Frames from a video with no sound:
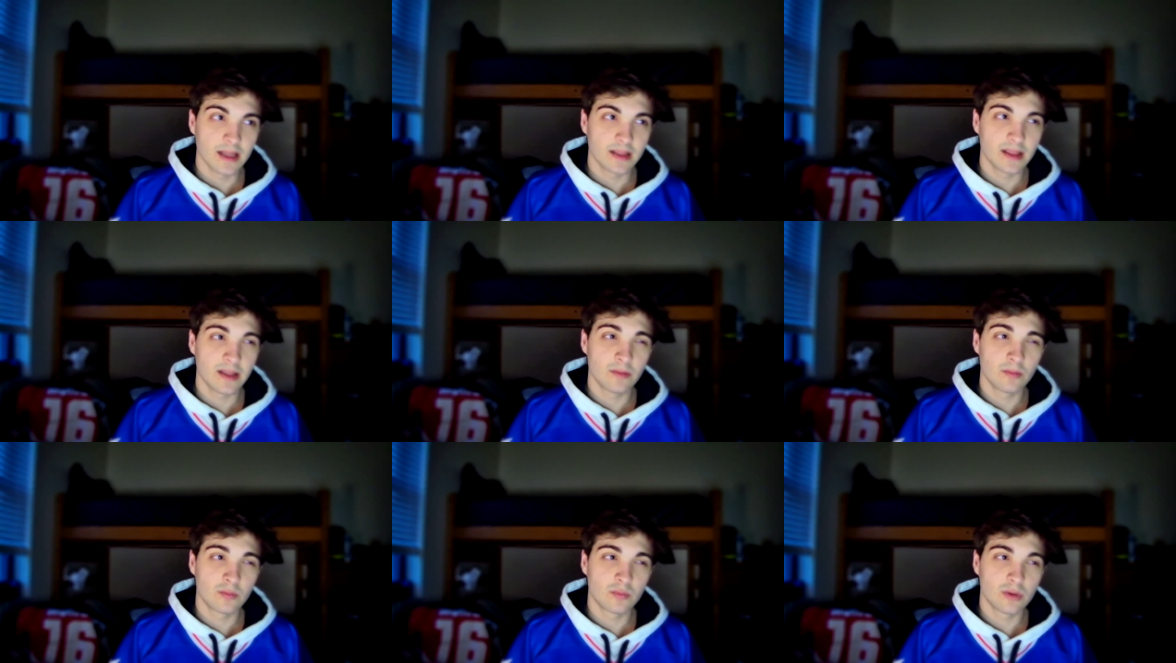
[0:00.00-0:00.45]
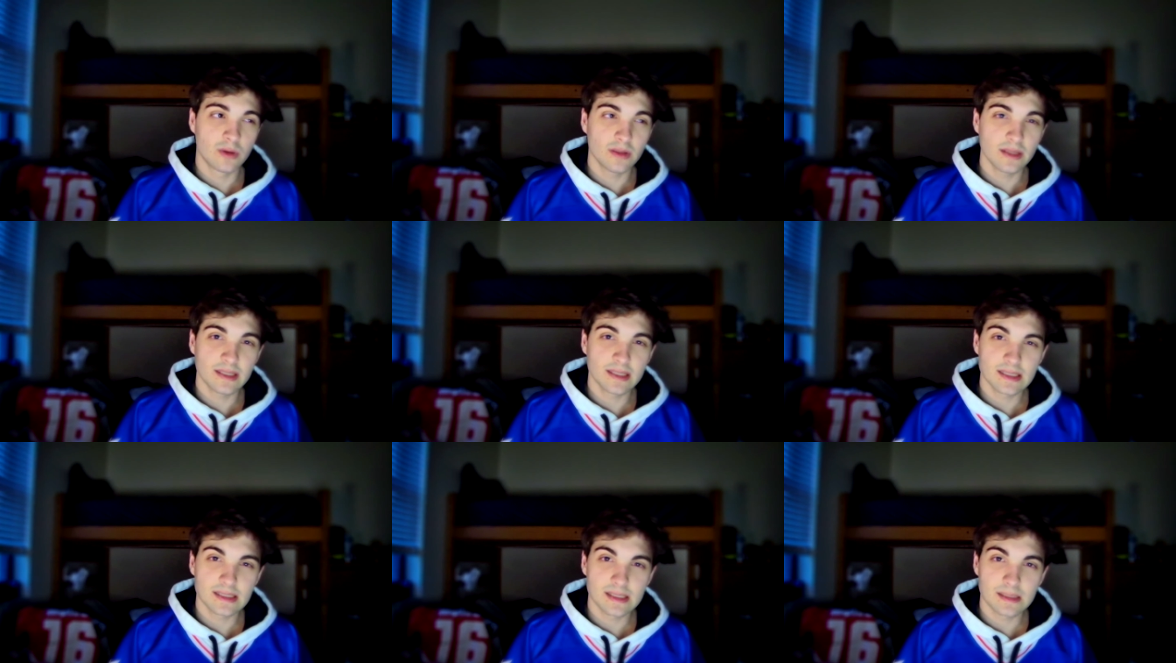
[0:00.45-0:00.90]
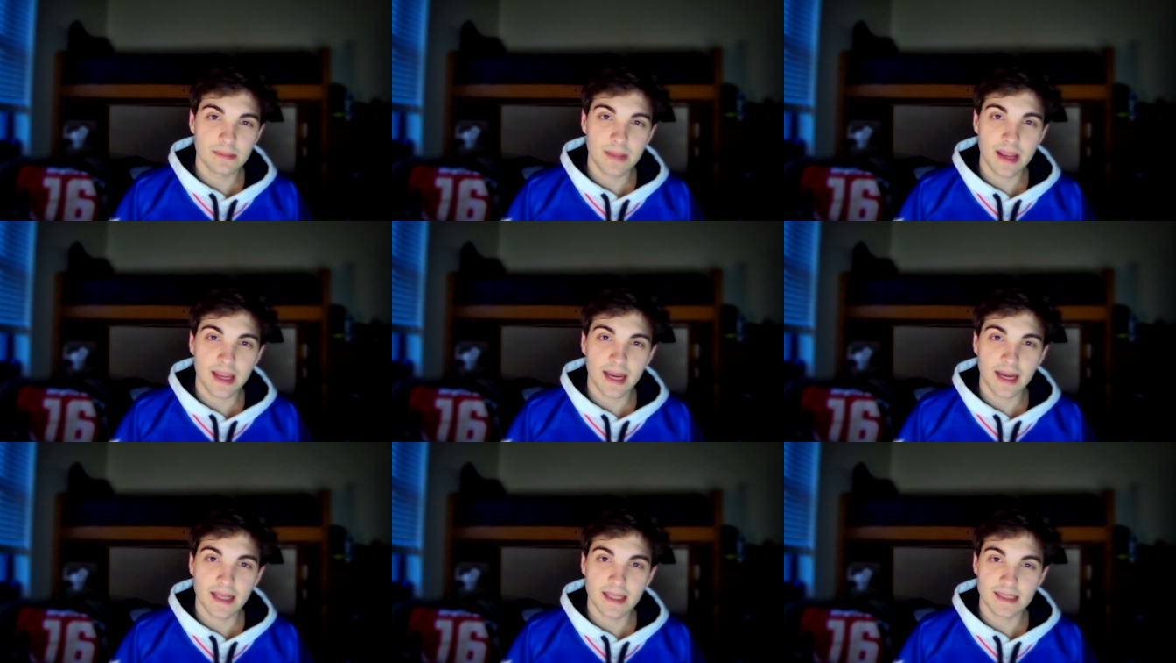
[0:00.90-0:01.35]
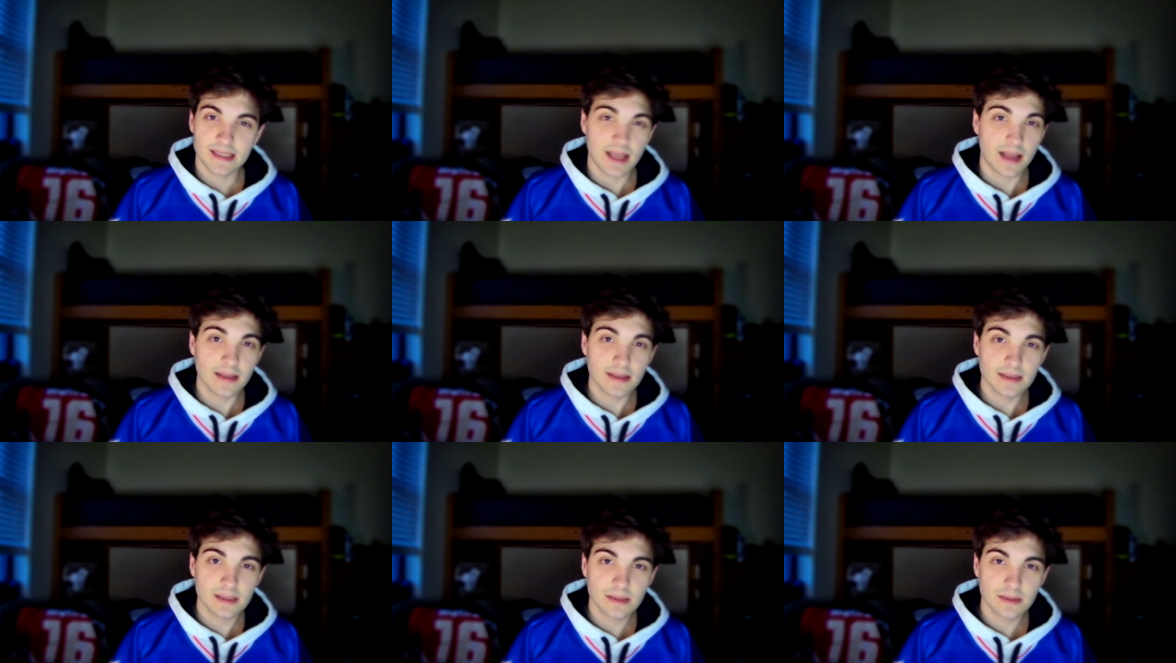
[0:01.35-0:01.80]
it really doesn't make any
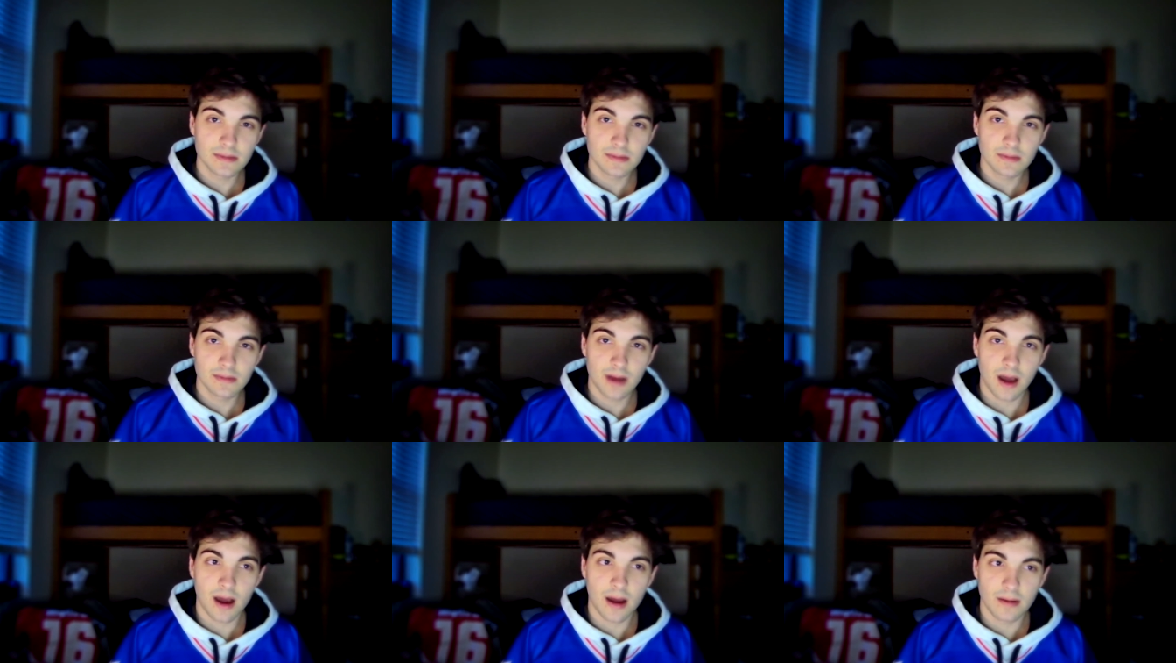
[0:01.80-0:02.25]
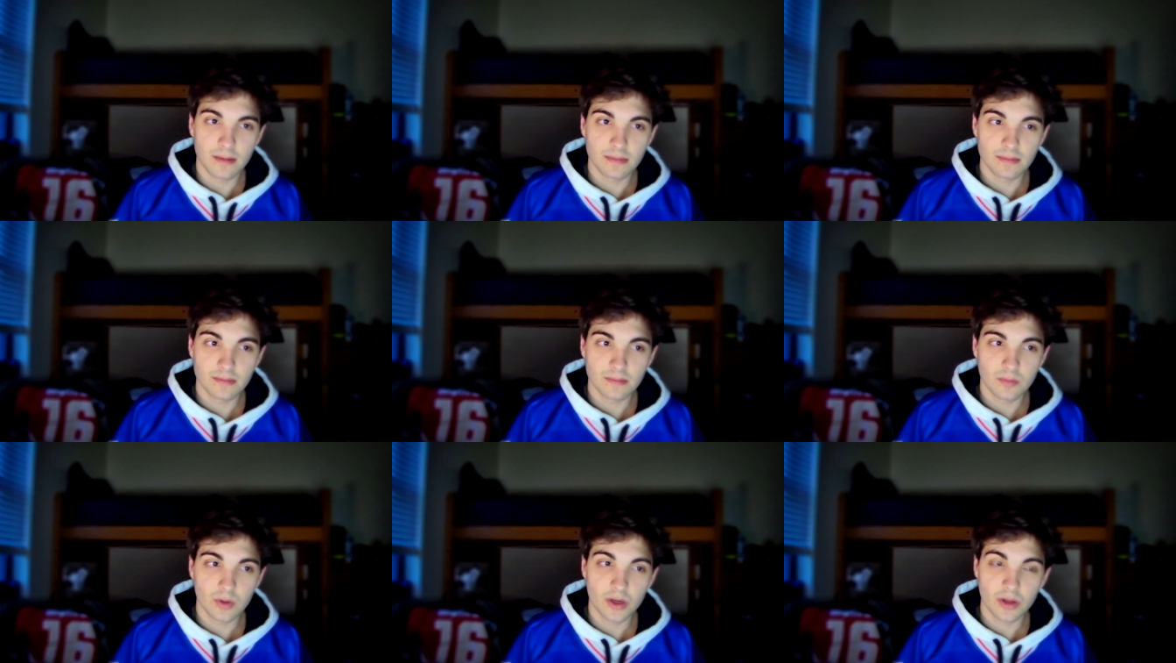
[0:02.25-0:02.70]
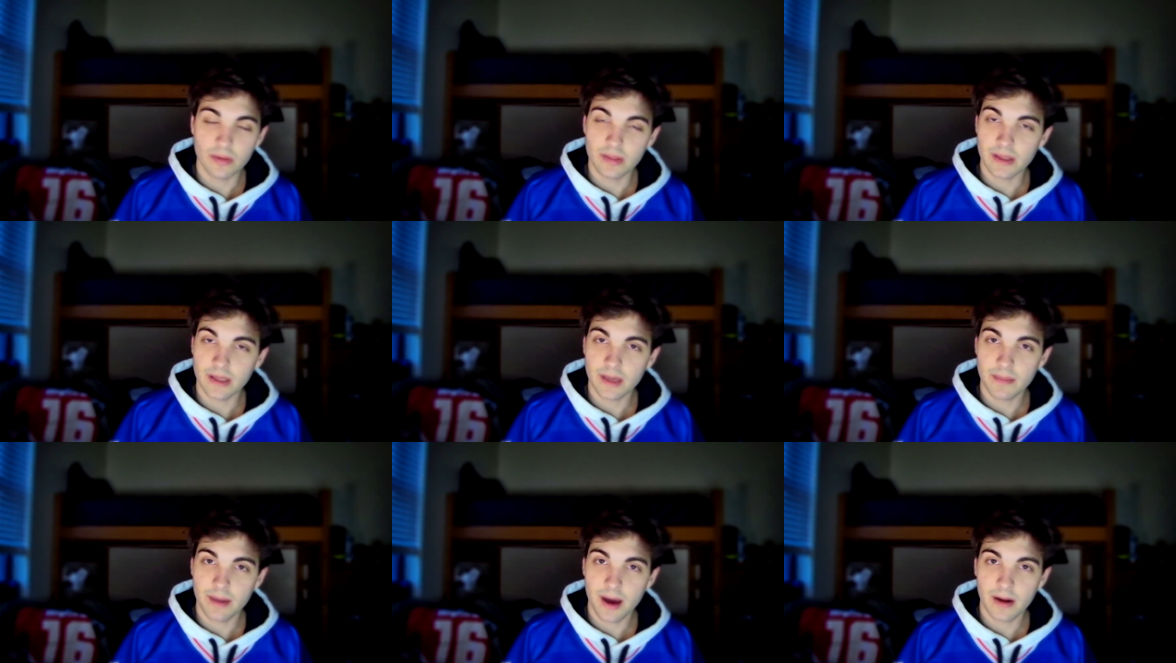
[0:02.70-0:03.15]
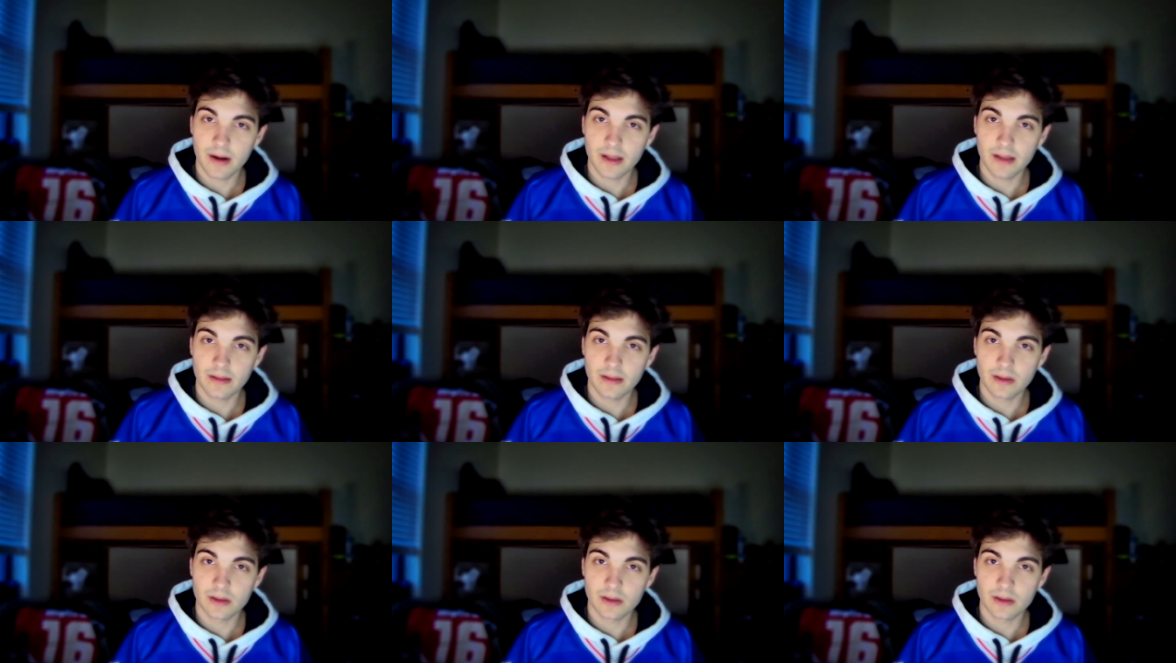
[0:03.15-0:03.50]
sense when you think about it.